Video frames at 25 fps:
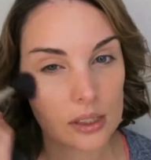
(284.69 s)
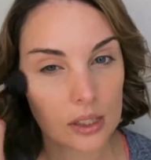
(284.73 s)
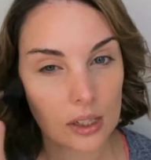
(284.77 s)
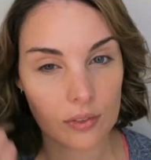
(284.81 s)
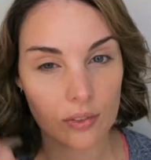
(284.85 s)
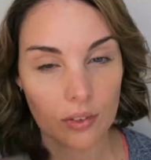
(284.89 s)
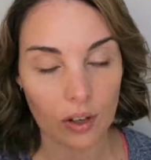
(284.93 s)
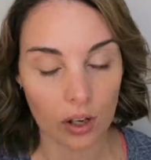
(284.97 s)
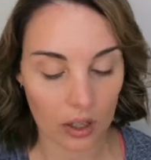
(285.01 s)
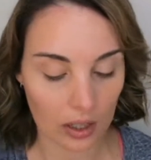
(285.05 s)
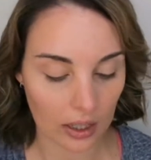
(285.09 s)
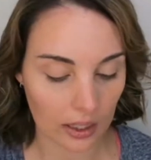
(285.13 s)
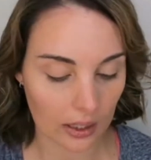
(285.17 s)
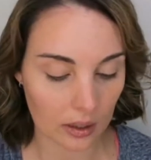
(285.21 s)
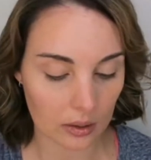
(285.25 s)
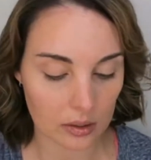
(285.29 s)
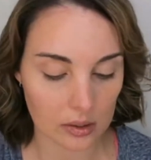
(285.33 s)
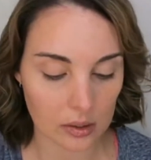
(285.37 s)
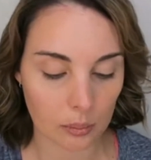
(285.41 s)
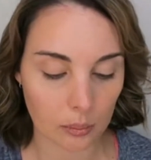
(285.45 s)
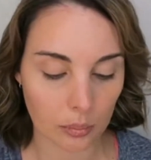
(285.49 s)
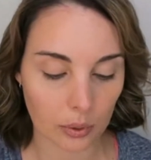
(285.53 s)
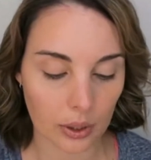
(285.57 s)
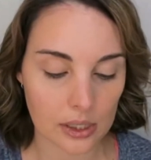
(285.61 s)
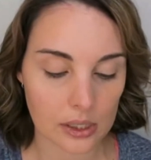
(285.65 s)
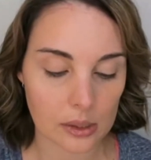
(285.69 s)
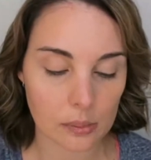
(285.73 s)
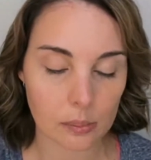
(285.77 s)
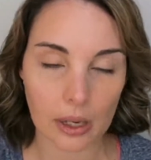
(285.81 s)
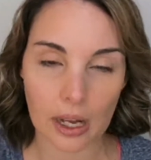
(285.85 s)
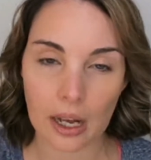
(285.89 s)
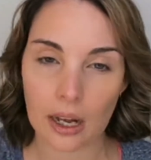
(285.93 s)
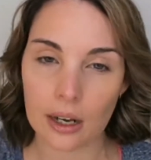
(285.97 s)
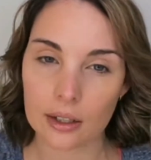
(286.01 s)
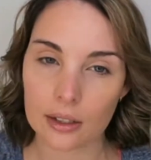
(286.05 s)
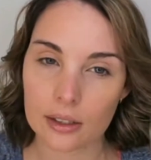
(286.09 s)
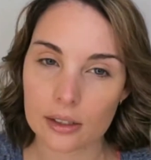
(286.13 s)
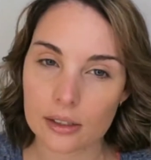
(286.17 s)
They've got like some pressed
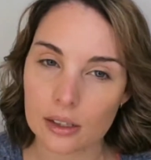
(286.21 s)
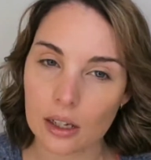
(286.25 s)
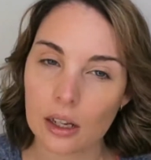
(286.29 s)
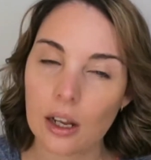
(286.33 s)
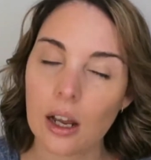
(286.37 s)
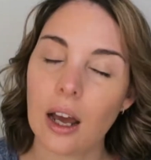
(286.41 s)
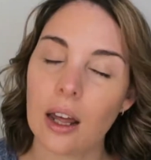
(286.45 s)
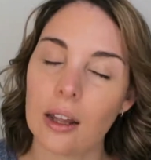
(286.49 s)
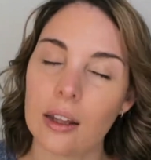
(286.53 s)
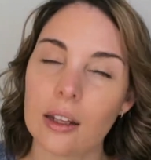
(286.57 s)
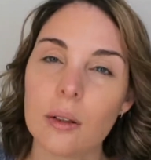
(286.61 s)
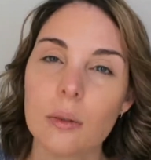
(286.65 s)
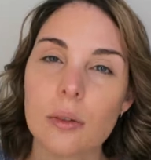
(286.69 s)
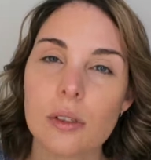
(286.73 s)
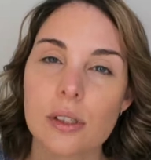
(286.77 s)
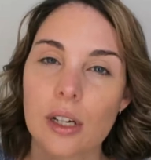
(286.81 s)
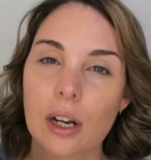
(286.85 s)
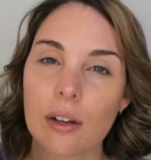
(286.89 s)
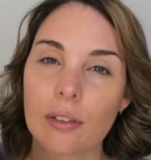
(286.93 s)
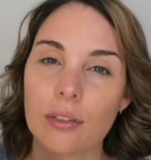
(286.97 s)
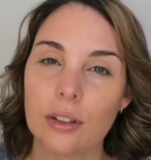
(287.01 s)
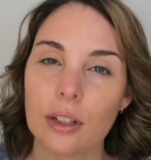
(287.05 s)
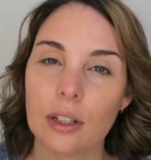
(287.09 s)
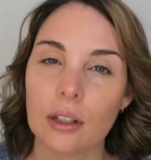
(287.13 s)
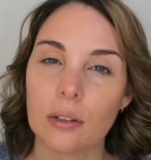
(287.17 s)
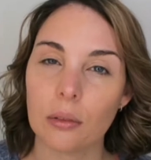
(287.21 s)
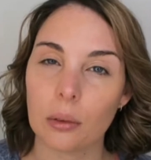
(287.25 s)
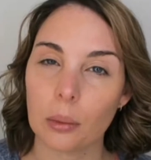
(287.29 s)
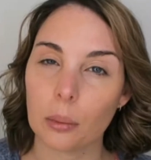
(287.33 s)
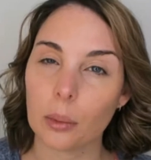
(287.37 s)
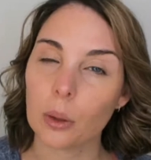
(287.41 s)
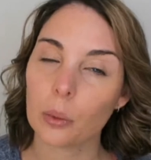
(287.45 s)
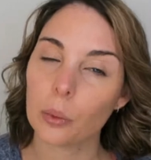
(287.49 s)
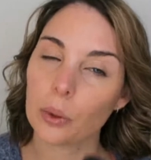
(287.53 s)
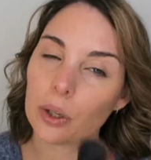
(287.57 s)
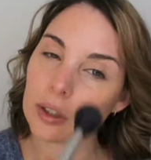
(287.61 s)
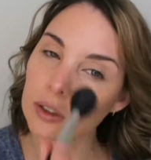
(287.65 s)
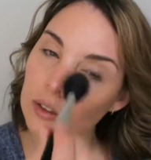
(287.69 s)
powders. I think it was definitely a
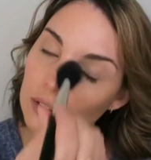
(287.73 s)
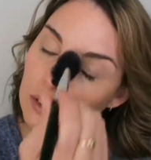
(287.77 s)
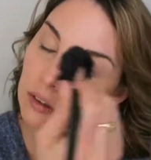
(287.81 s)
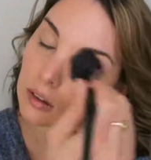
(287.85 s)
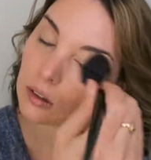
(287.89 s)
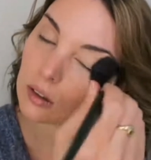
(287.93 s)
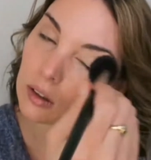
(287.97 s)
Rimmel one.